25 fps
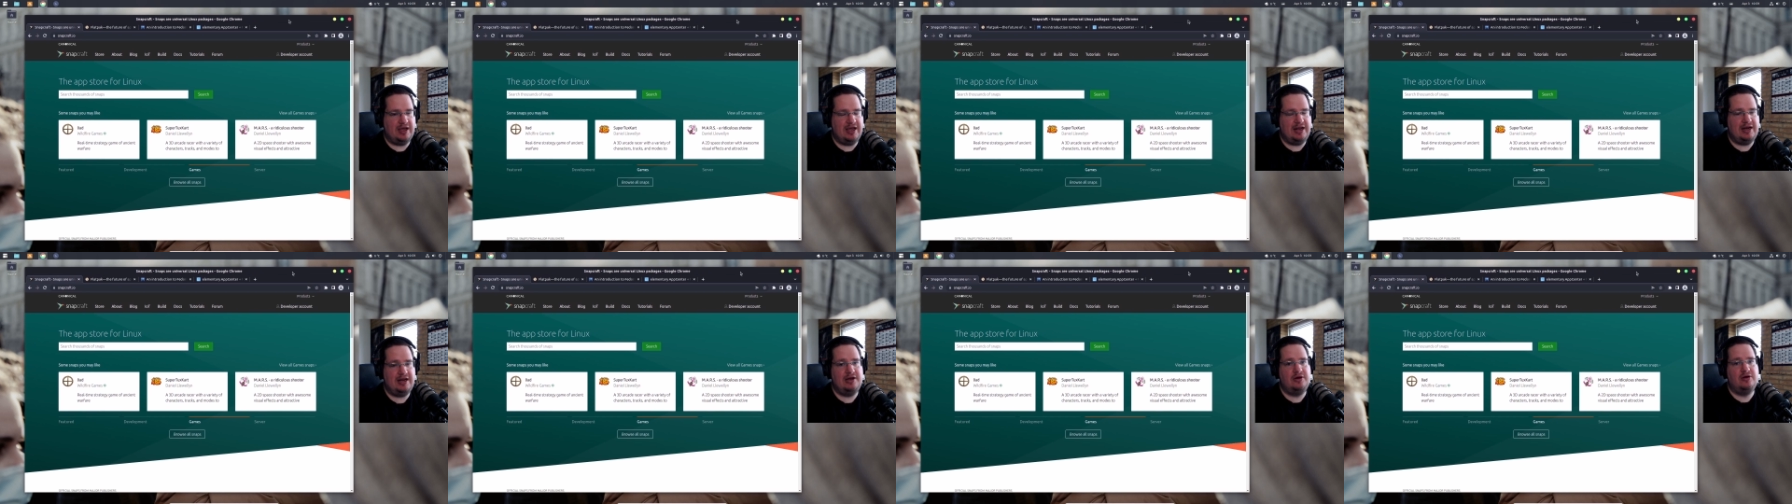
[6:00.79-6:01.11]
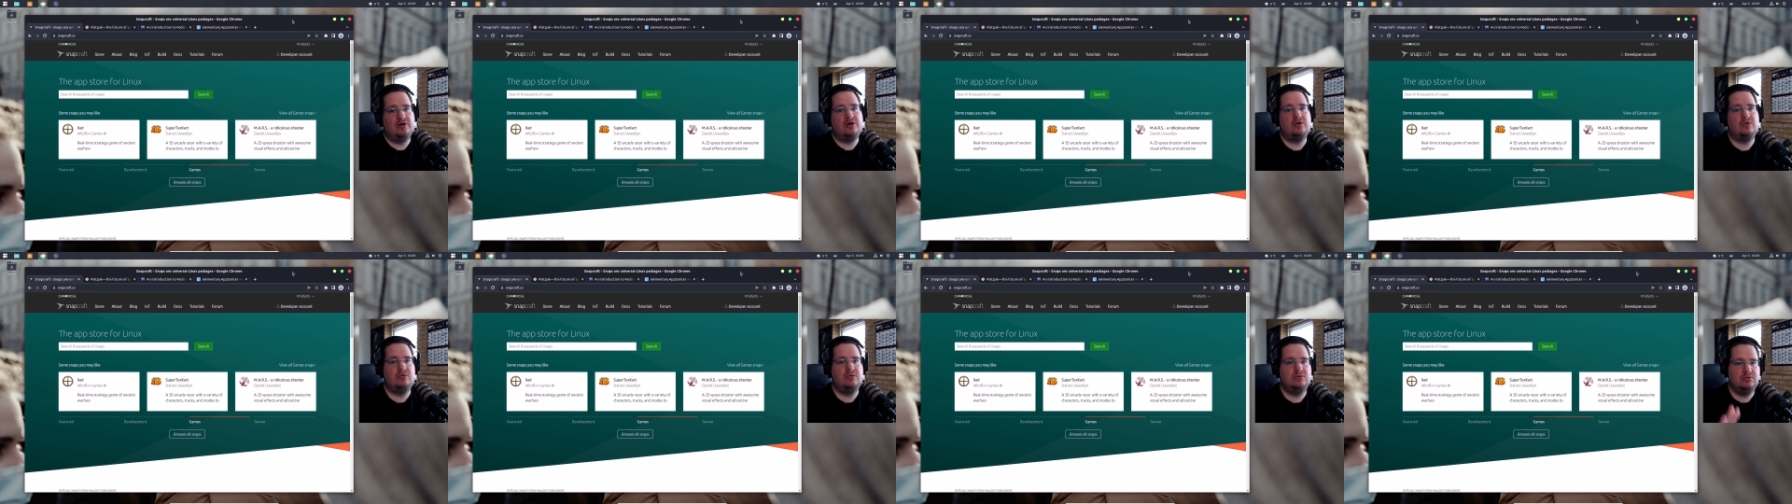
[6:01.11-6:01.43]
And I
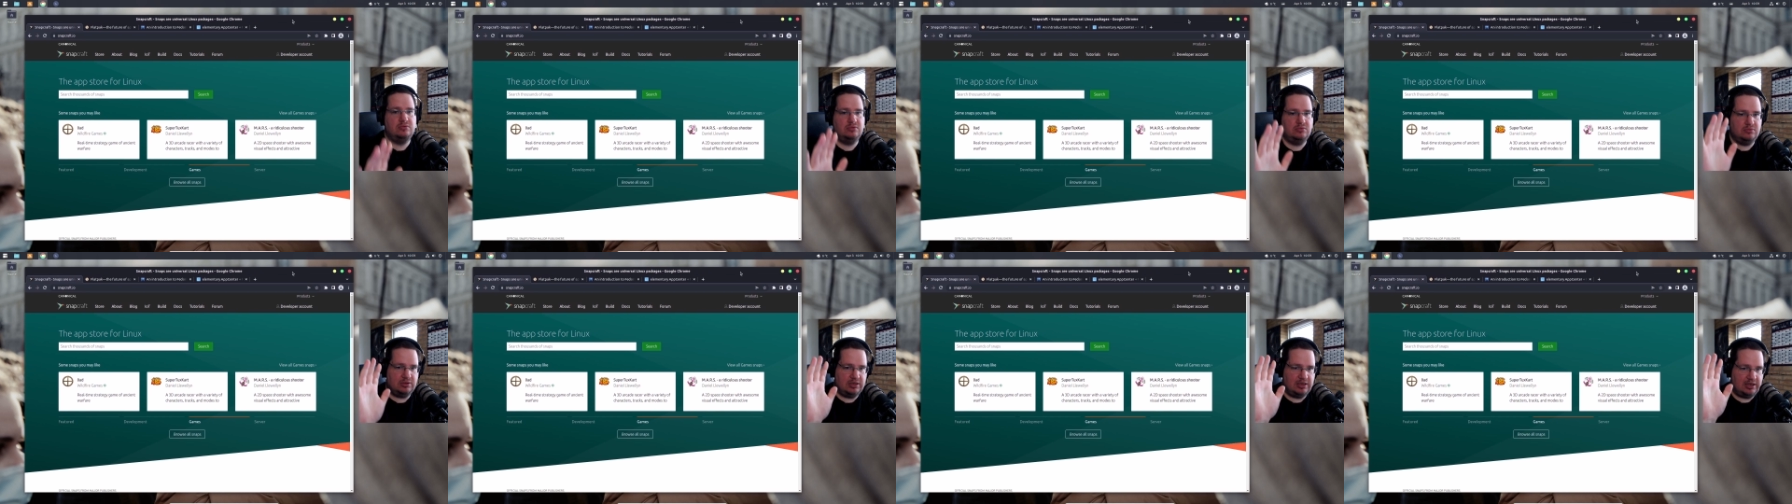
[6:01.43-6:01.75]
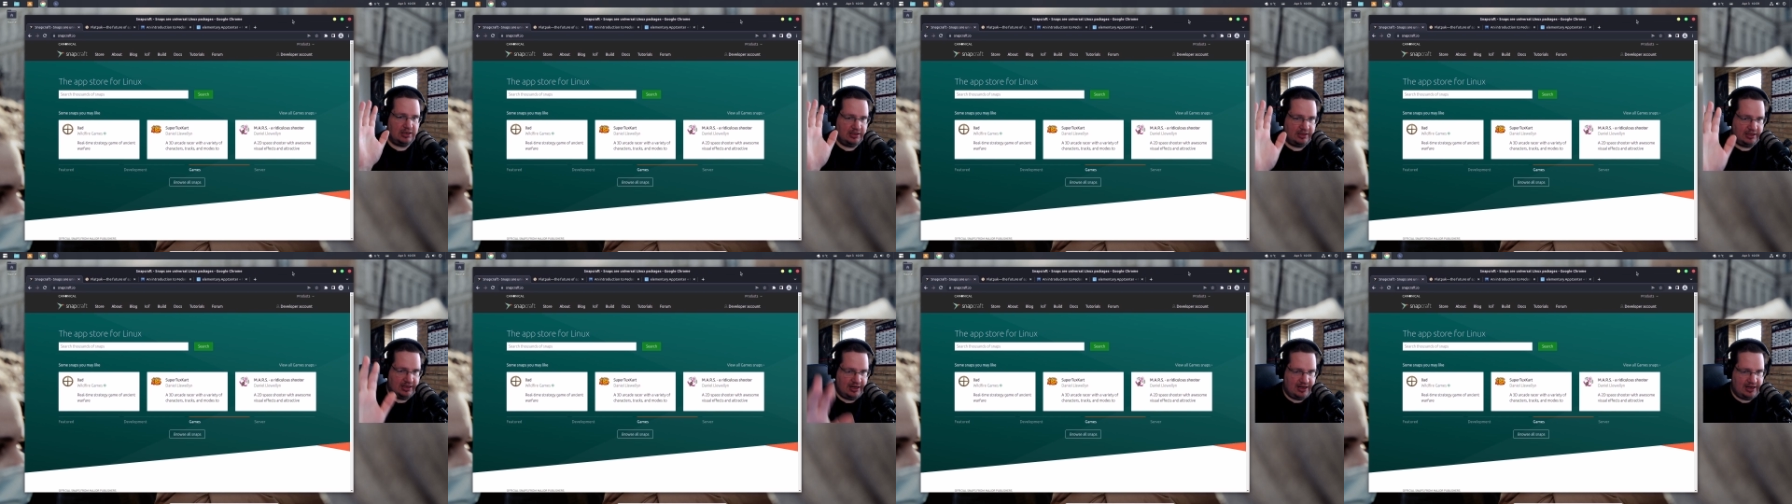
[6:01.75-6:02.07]
know
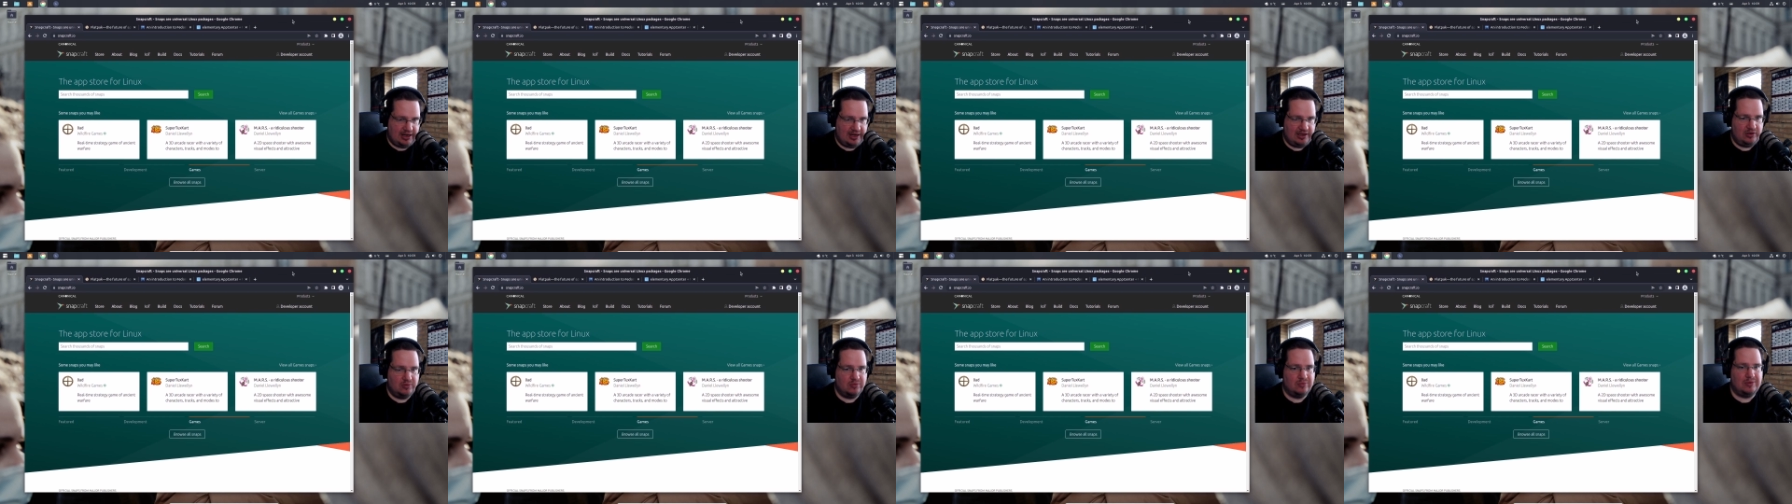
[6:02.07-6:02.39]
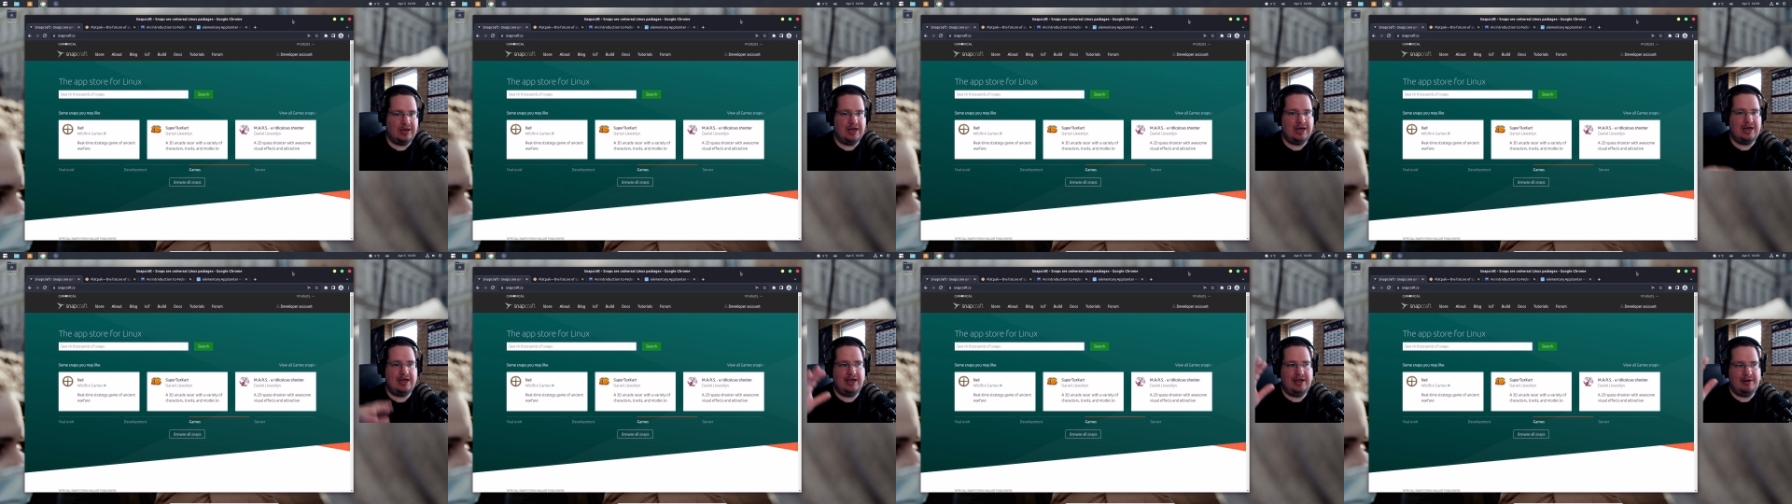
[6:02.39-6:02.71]
the
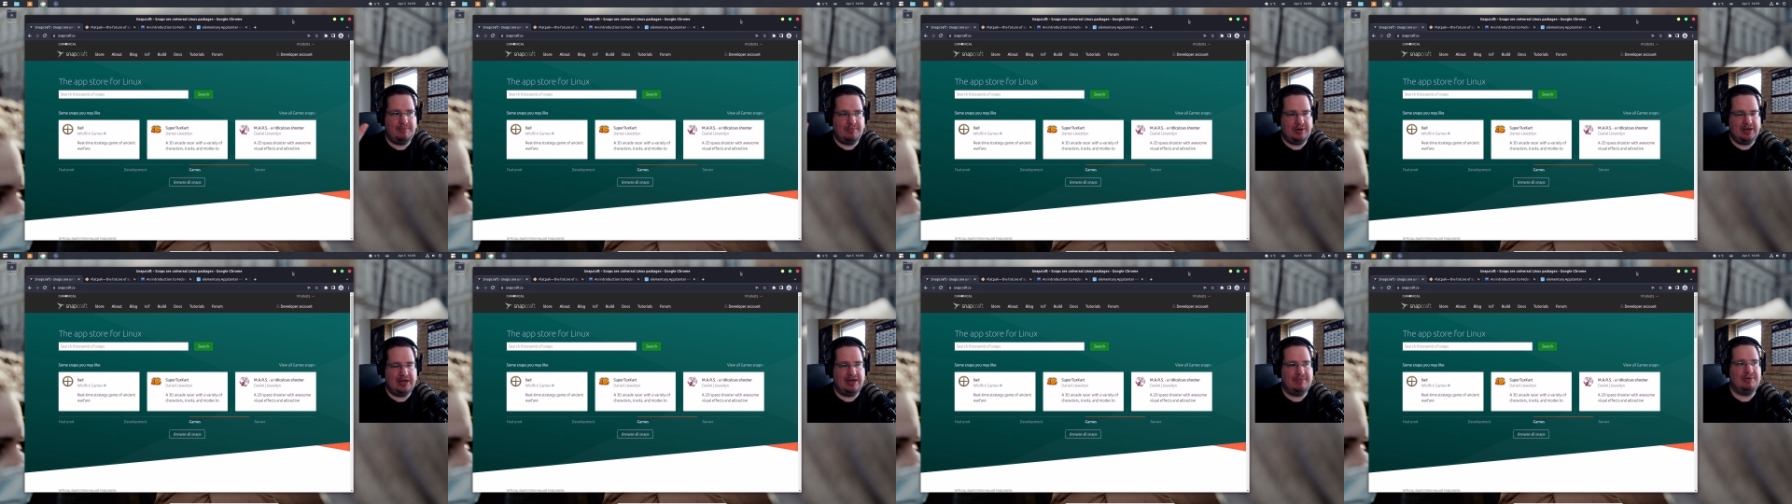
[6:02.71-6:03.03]
AUR and blah,